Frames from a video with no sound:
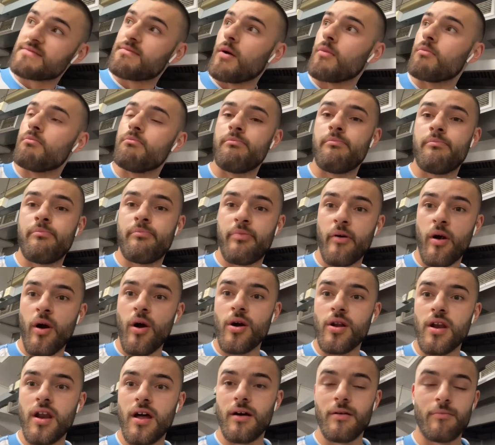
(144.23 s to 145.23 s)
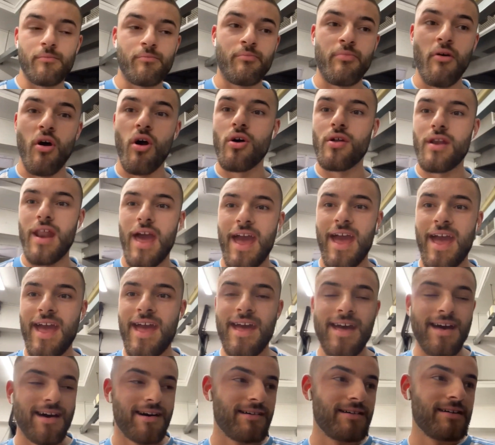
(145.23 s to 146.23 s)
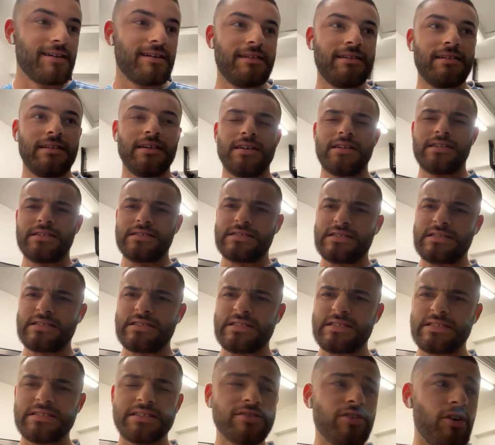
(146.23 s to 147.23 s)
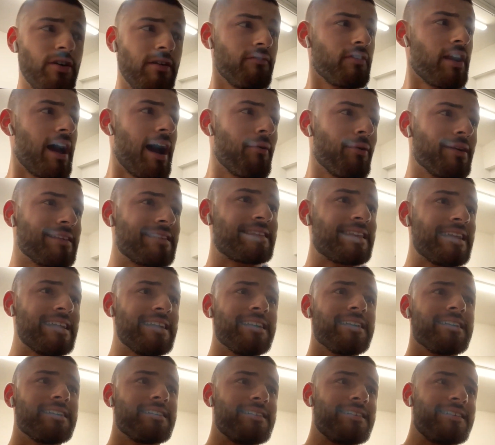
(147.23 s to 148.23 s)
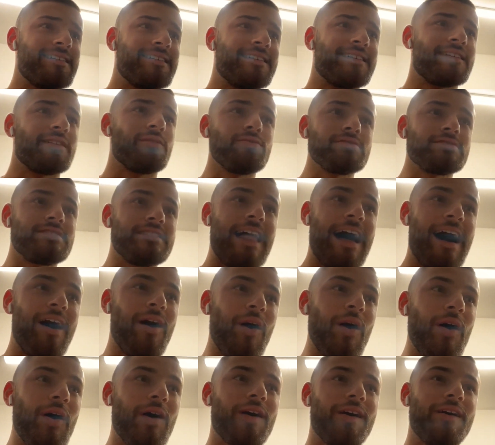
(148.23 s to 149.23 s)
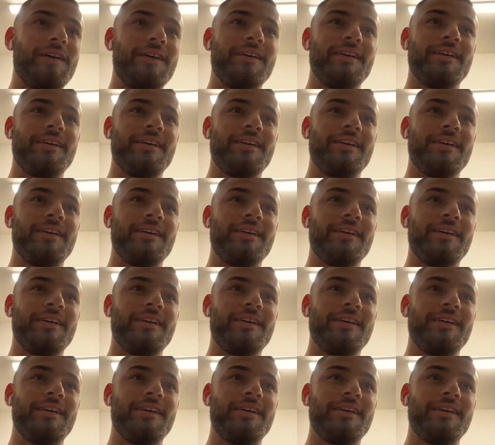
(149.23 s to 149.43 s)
smell burnt hair. Don't even know how I did it. It wasn't that hot.